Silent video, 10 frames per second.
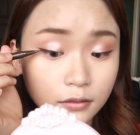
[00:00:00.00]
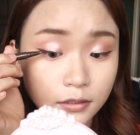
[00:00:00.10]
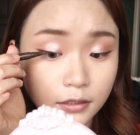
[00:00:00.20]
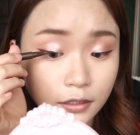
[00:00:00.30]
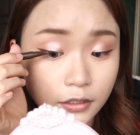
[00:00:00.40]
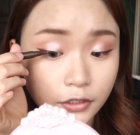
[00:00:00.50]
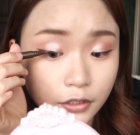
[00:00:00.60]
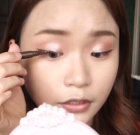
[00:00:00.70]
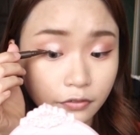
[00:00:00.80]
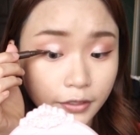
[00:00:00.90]
Just gonna
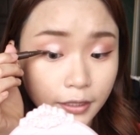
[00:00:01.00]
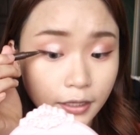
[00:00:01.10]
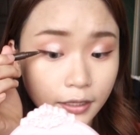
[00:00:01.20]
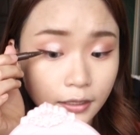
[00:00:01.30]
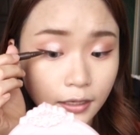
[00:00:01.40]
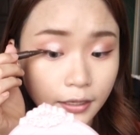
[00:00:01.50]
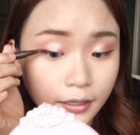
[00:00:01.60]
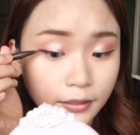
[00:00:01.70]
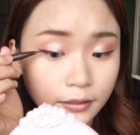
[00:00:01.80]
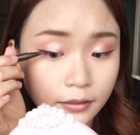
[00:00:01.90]
draw a very thin
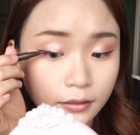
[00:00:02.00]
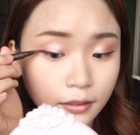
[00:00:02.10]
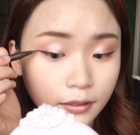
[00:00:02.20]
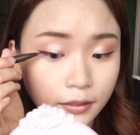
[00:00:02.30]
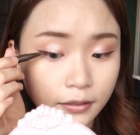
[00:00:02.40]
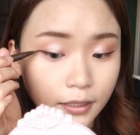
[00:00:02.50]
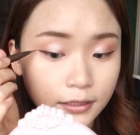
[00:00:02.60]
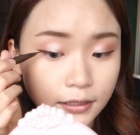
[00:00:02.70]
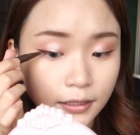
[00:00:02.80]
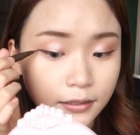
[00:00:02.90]
line and then
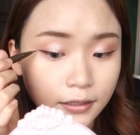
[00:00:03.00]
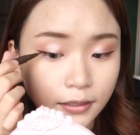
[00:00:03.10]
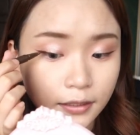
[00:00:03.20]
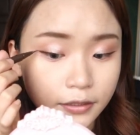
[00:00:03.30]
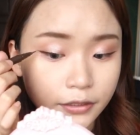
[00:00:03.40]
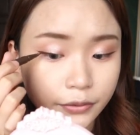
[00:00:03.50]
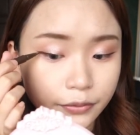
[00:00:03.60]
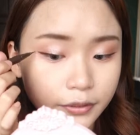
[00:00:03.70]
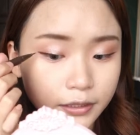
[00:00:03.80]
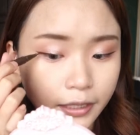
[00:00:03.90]
extending it
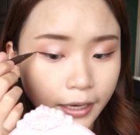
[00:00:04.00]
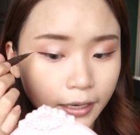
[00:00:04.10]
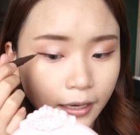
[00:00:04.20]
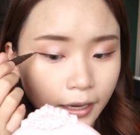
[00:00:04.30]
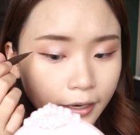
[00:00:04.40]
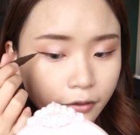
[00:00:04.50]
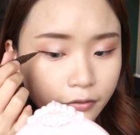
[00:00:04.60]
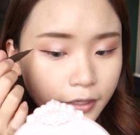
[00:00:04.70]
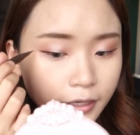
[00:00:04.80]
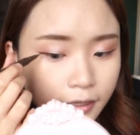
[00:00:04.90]
into this cat eye
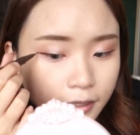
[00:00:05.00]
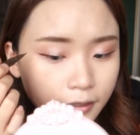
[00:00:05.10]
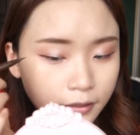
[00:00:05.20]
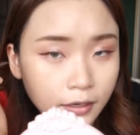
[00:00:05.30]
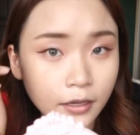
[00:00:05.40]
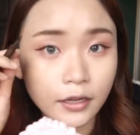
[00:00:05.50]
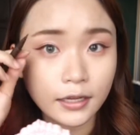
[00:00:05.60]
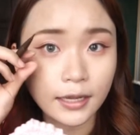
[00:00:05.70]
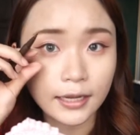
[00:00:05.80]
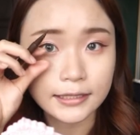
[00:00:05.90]
over here that
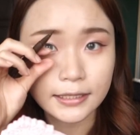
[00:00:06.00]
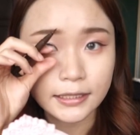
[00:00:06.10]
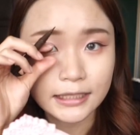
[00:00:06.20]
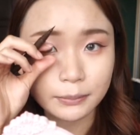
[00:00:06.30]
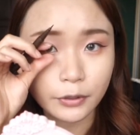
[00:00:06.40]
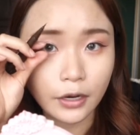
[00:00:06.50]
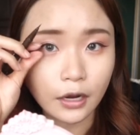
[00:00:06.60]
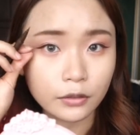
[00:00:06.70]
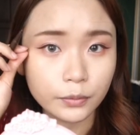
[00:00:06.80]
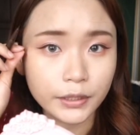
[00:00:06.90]
extends more
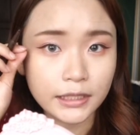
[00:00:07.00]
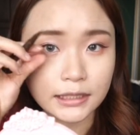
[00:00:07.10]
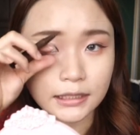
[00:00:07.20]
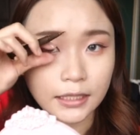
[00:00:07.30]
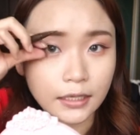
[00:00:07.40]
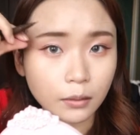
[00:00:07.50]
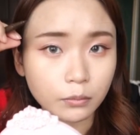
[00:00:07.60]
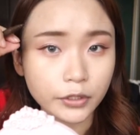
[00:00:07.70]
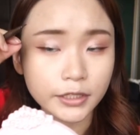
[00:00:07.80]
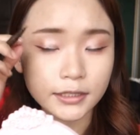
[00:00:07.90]
outwards than
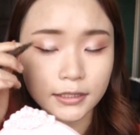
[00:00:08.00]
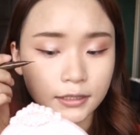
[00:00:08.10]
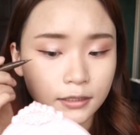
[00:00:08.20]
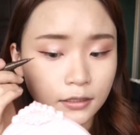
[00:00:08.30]
upwards